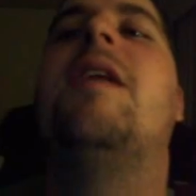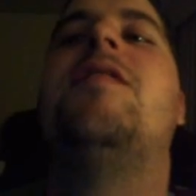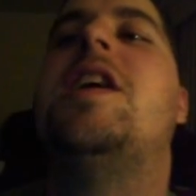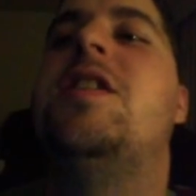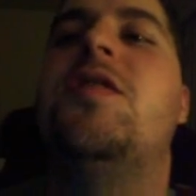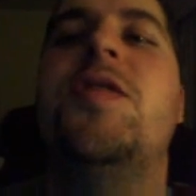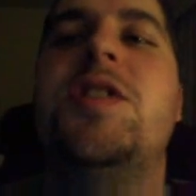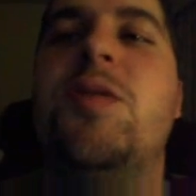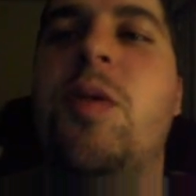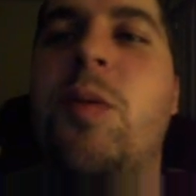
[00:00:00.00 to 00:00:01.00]
like a
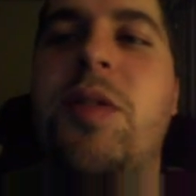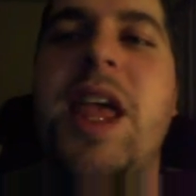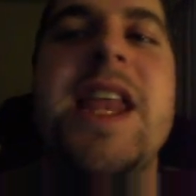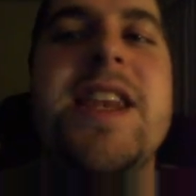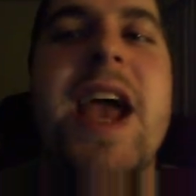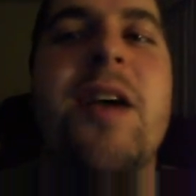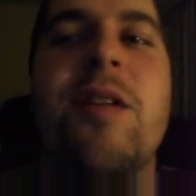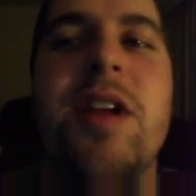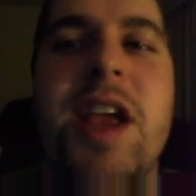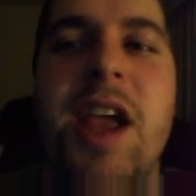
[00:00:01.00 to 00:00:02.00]
well-behaved
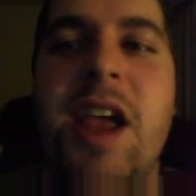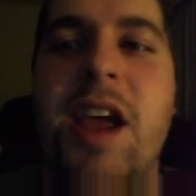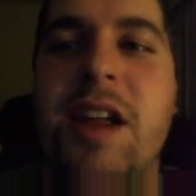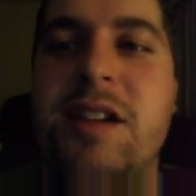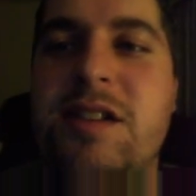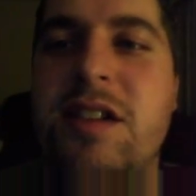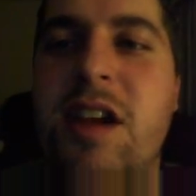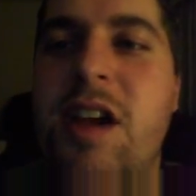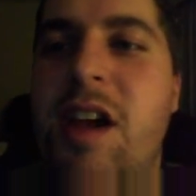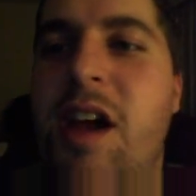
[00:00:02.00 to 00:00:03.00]
individual with
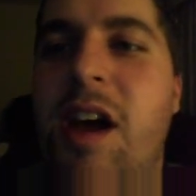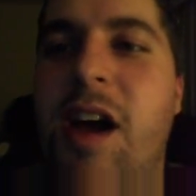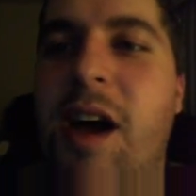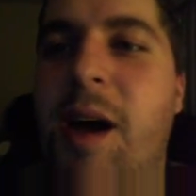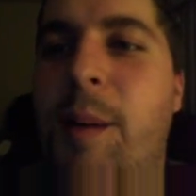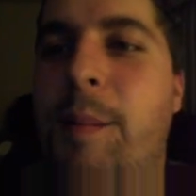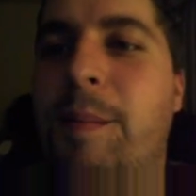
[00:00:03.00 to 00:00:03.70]
integrity and